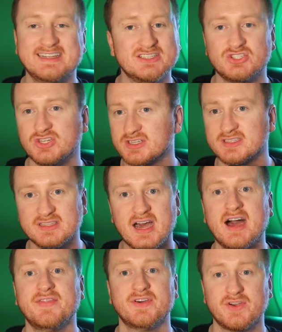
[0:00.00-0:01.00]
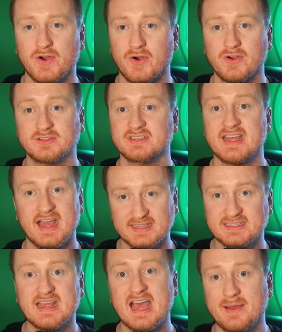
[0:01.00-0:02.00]
It is just not in the cards. It
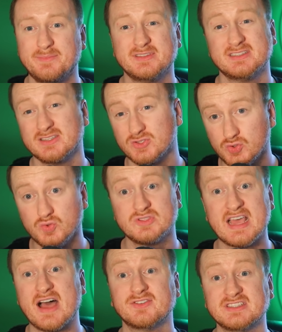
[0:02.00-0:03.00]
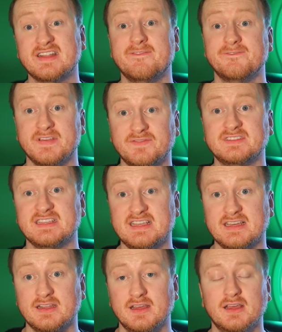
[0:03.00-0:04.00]
hasn't happened since
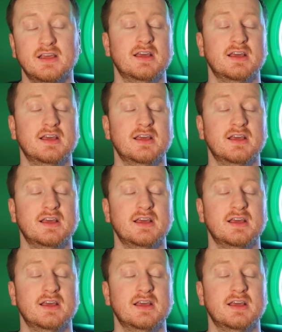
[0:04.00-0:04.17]
2015.